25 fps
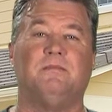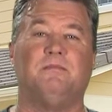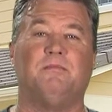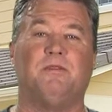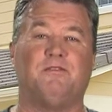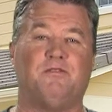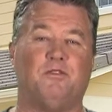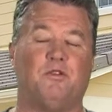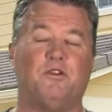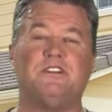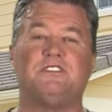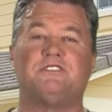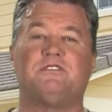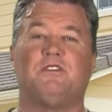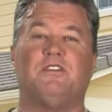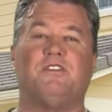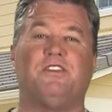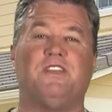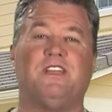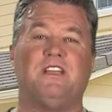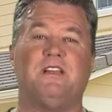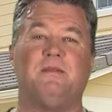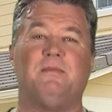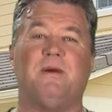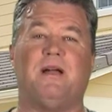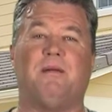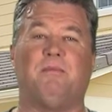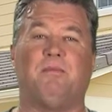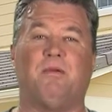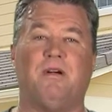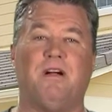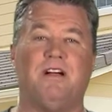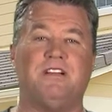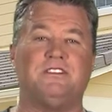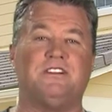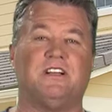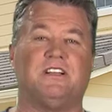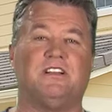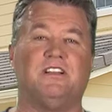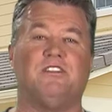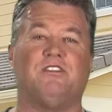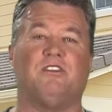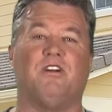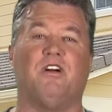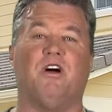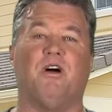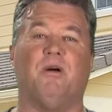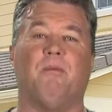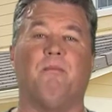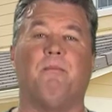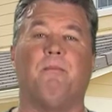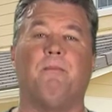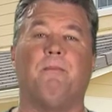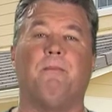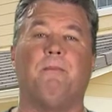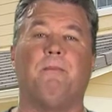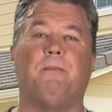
before you start thinking about a project in your home.